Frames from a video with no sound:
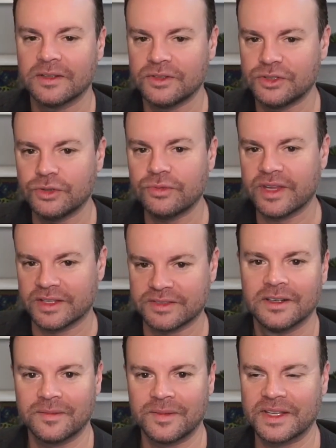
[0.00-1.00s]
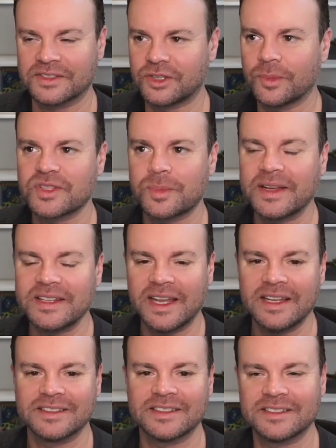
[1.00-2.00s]
Do this, because so much of my day
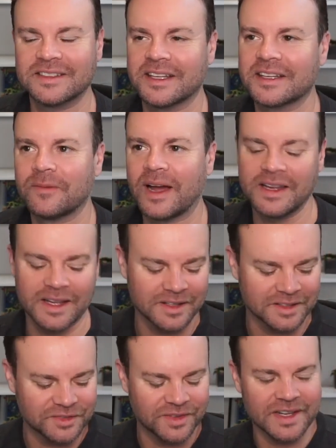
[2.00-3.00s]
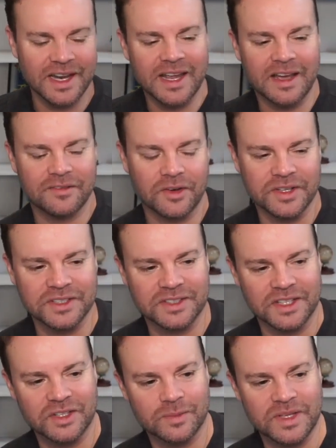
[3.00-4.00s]
is just like, and it's funny, I have all these
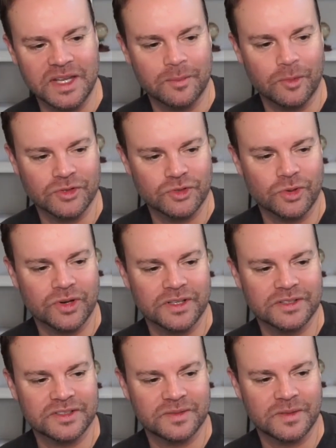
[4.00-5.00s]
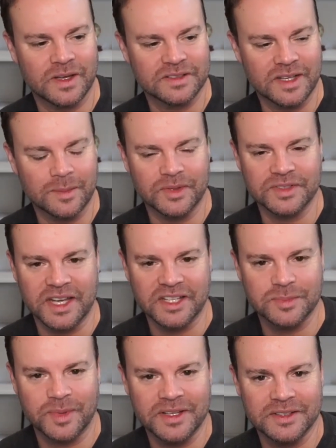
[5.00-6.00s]
like keyboard shortcuts set up on
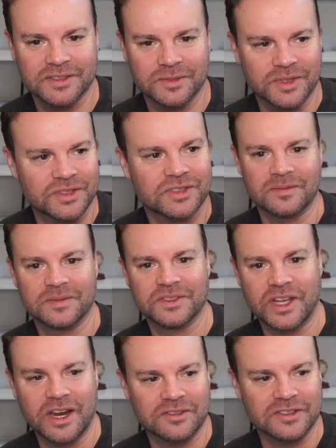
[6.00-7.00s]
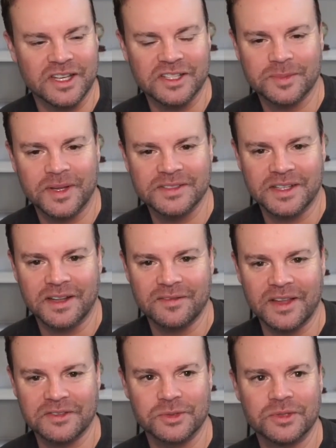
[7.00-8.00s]
TextBlaze, which shout out to TextBlaze. I love
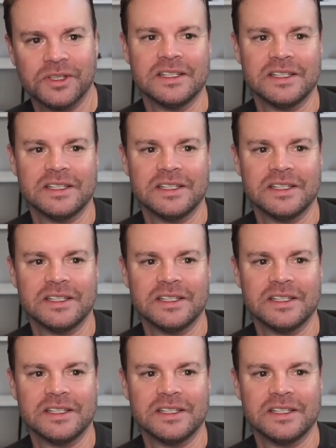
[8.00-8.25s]
that tool.